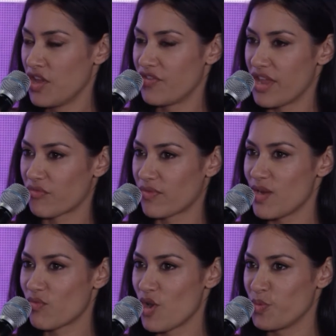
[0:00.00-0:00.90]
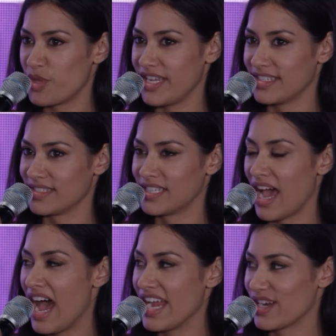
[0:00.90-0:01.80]
They rewrote the
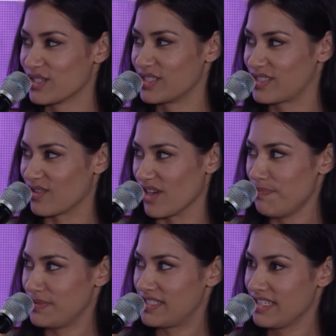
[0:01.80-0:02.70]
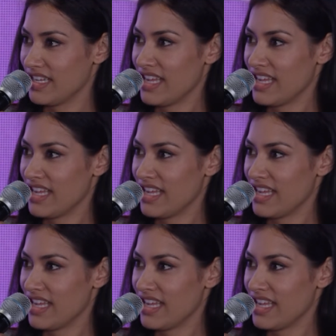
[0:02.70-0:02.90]
entire script.